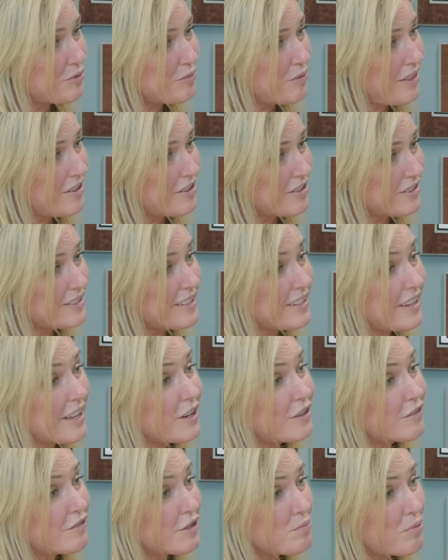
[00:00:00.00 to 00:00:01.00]
whether it's an
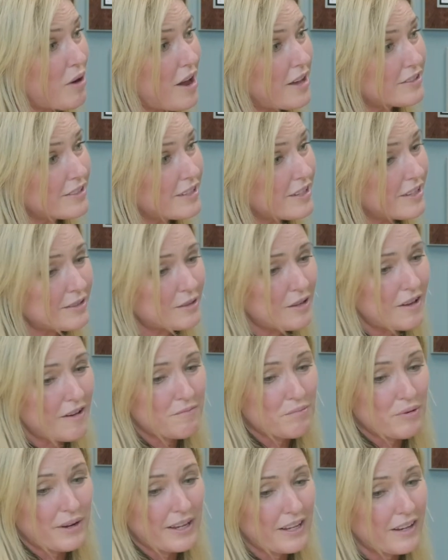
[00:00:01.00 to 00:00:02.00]
interview process
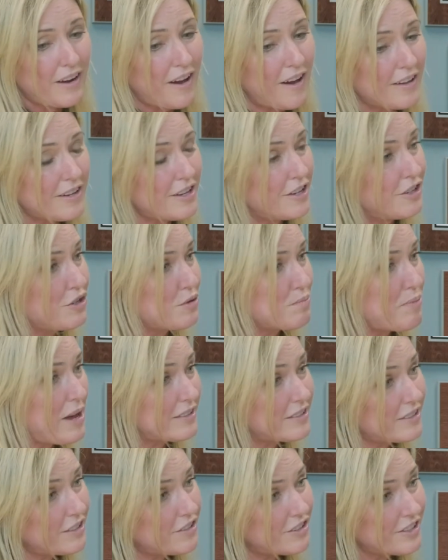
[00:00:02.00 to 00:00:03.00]
of bringing on a new
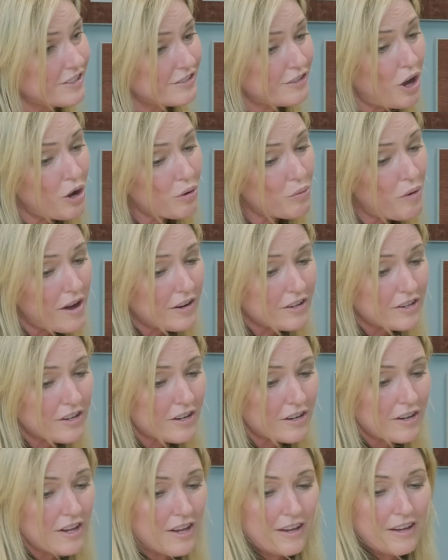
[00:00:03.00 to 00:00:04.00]
pet sitter and dog
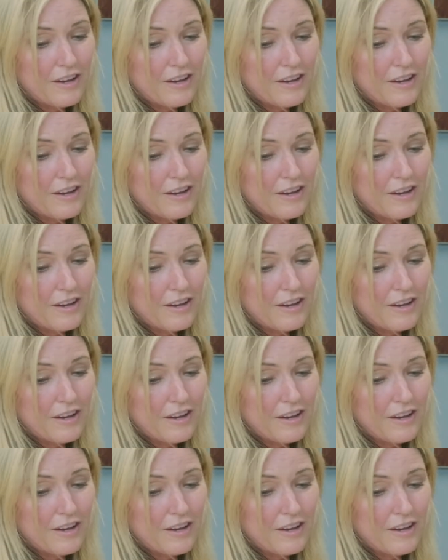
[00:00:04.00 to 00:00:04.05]
walker,